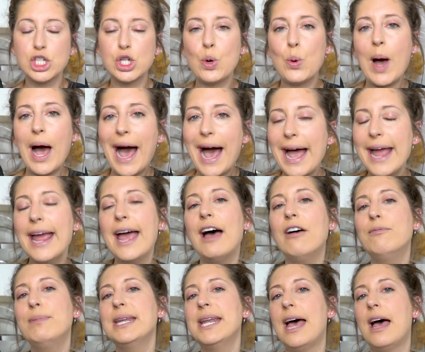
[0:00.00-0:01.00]
So I
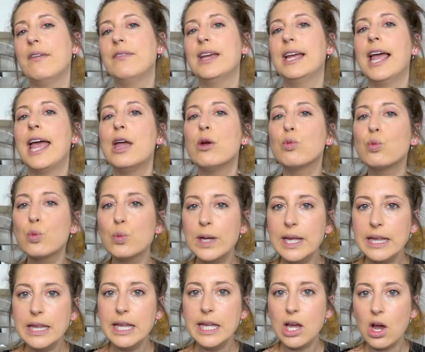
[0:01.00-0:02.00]
have been having a
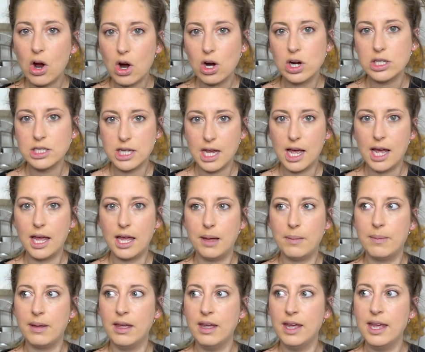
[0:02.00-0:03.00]
really hard
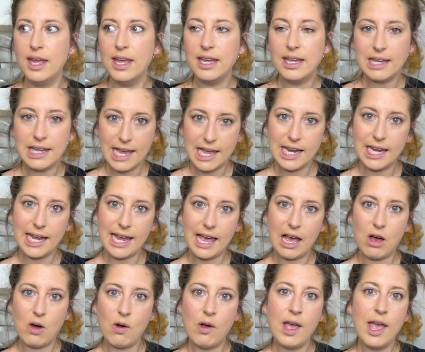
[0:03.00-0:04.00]
time getting
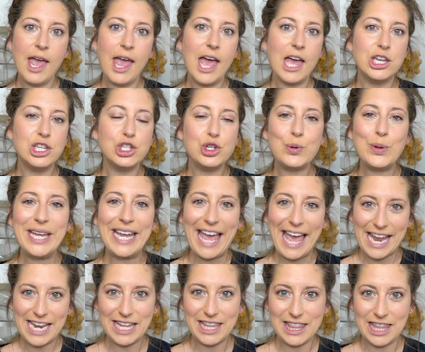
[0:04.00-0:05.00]
out and doing
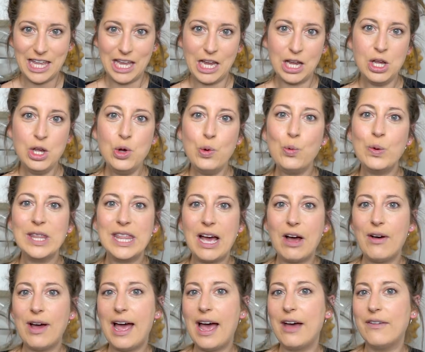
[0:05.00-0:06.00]
anything
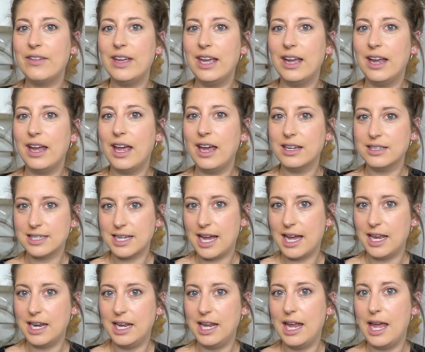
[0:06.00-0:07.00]
without having
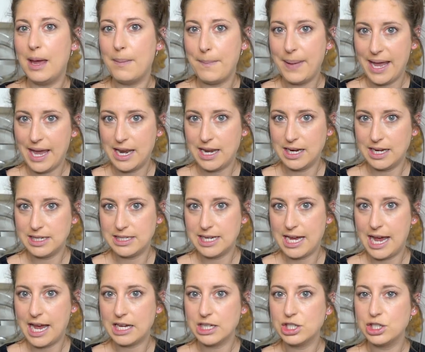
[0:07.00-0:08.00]
anxiety and panic
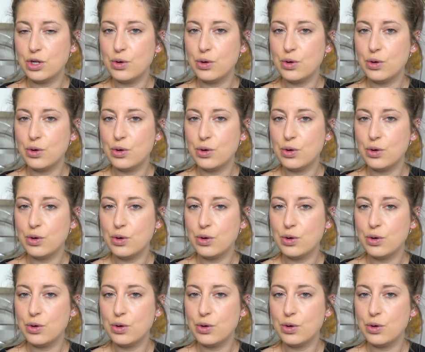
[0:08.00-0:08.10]
attacks.